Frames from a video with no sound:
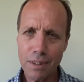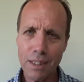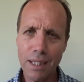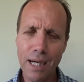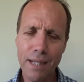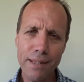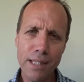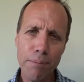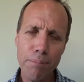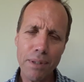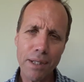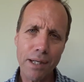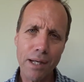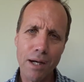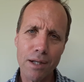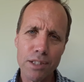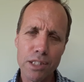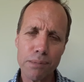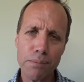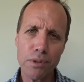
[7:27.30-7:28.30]
And then be
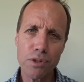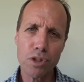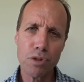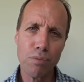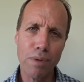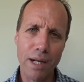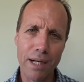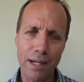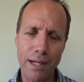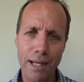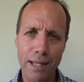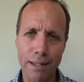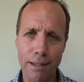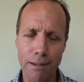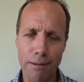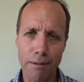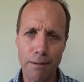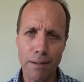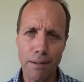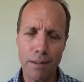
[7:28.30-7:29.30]
accountable to one another.
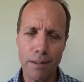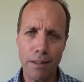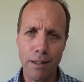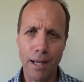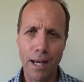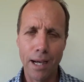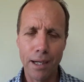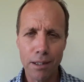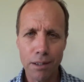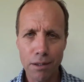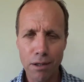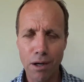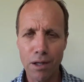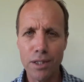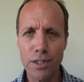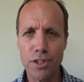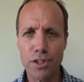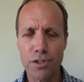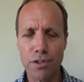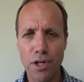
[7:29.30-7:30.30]

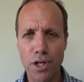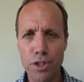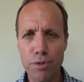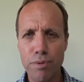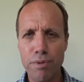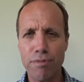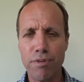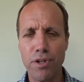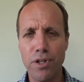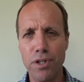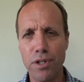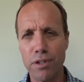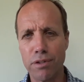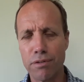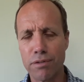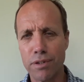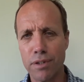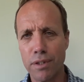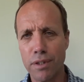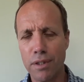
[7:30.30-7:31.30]
Acknowledge those we've
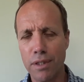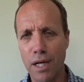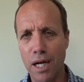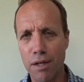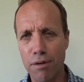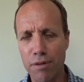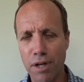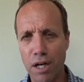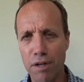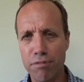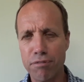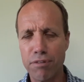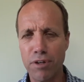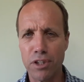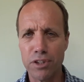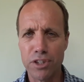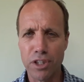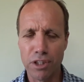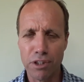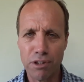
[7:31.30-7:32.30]
hurt, our
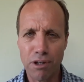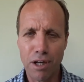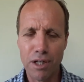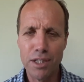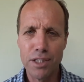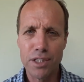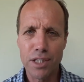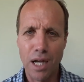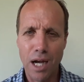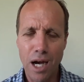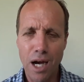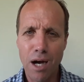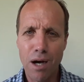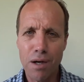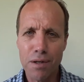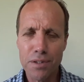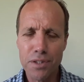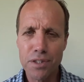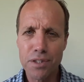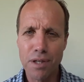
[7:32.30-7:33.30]
faults. Acknowledge
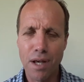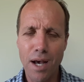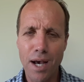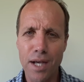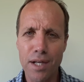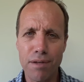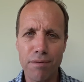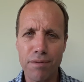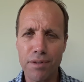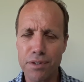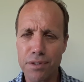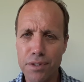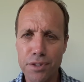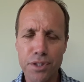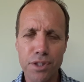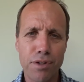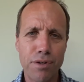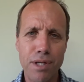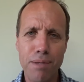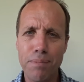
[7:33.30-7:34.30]
our side of the
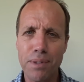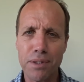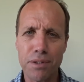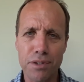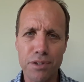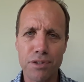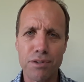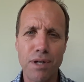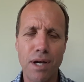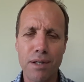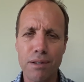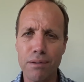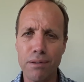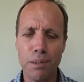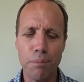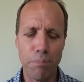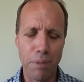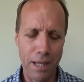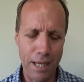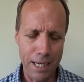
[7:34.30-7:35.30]
disagreement, the struggle,
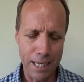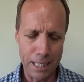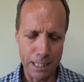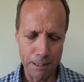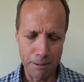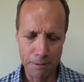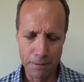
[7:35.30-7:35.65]
the pain.